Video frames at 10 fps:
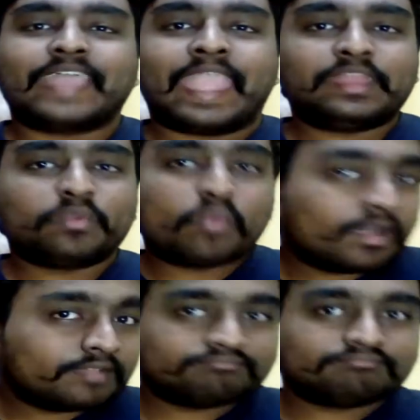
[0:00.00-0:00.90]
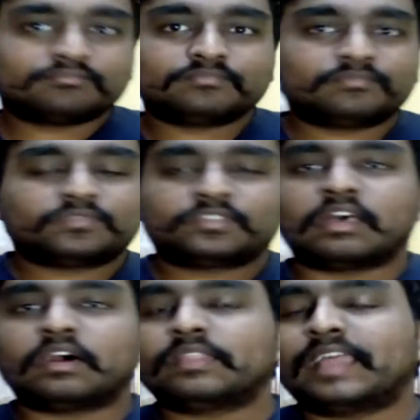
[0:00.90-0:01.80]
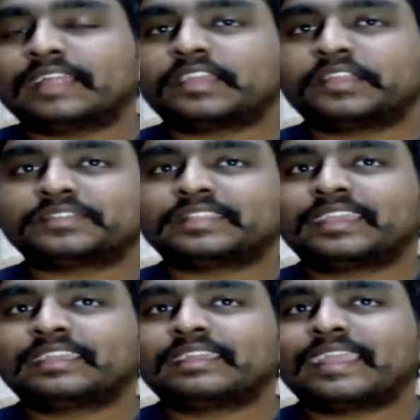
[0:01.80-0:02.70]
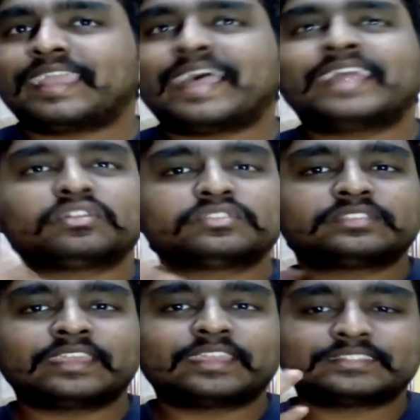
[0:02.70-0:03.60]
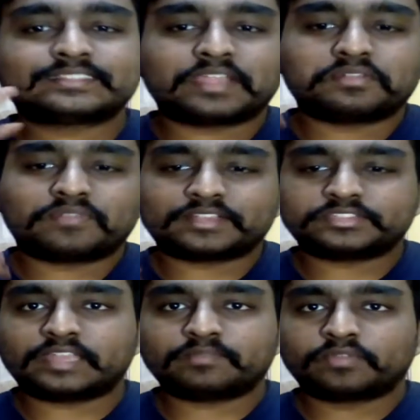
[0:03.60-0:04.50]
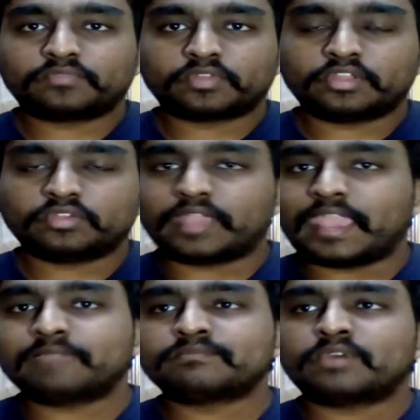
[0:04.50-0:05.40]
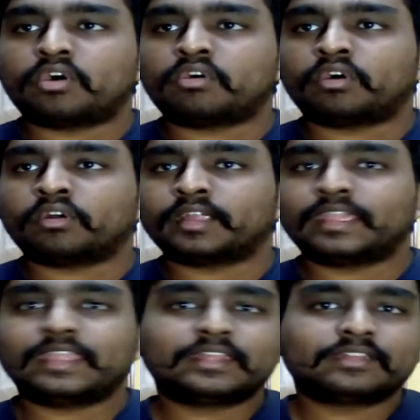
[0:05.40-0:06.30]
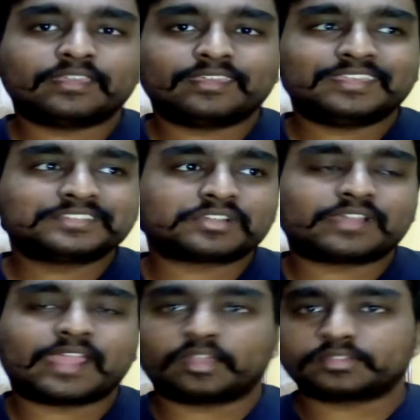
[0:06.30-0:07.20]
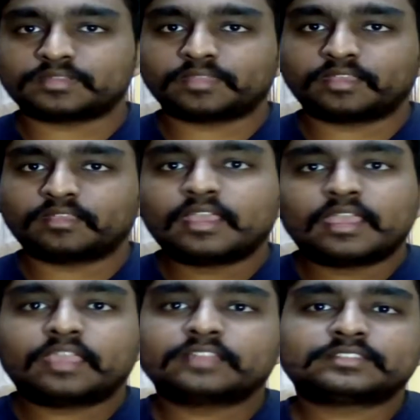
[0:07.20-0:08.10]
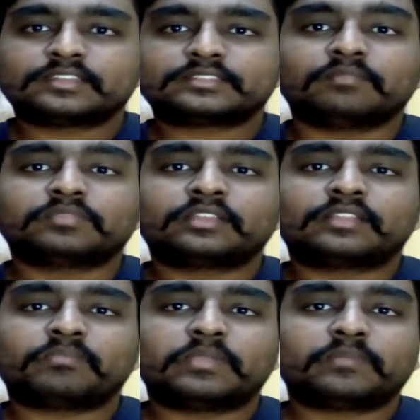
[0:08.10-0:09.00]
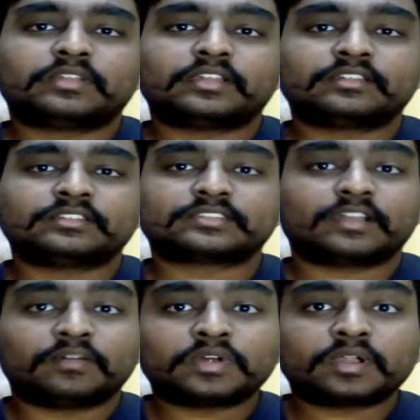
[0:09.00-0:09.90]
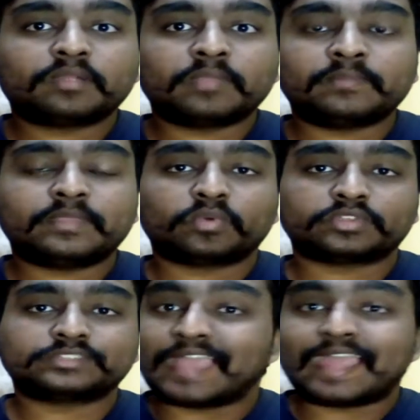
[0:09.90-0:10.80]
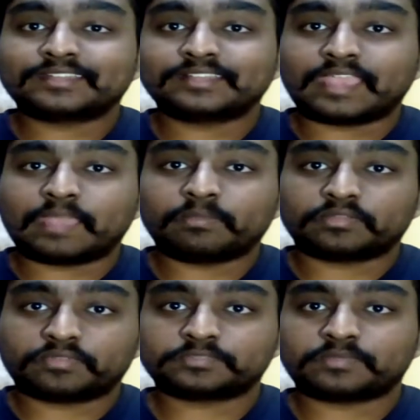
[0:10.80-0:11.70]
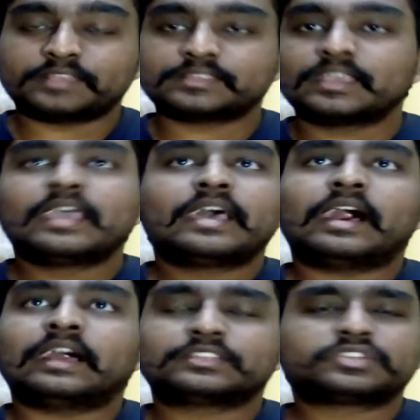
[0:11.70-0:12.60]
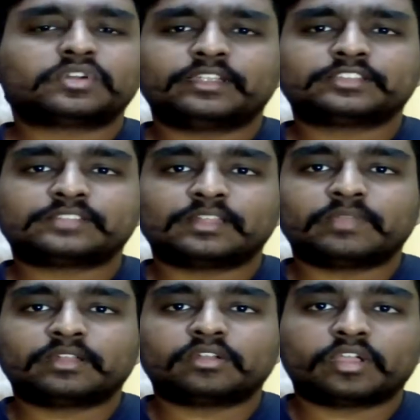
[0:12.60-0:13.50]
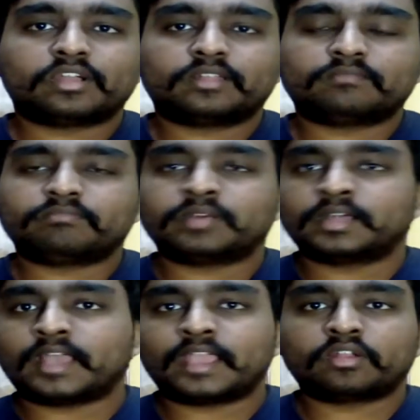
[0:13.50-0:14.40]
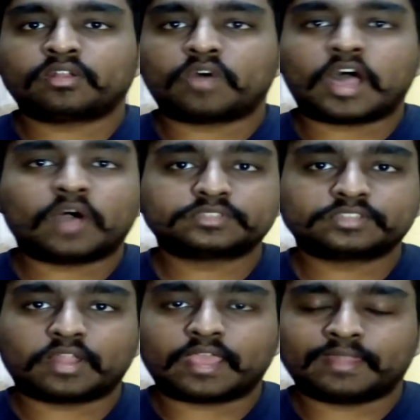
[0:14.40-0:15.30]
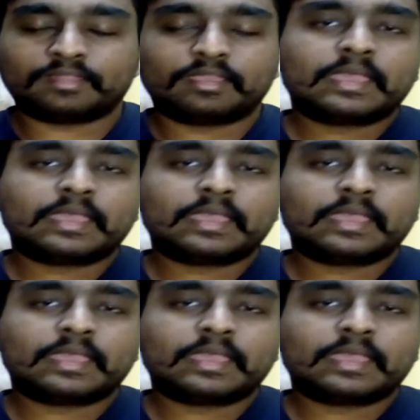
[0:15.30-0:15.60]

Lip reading: anyone. So that kind of a thing. I don't think it's kind of like a statement for the new game or a hidden Easter egg or something. It's just something that people didn't discover. Maybe it was there in the game in the first place. The story has still been going on, but I don't know how it's gonna end.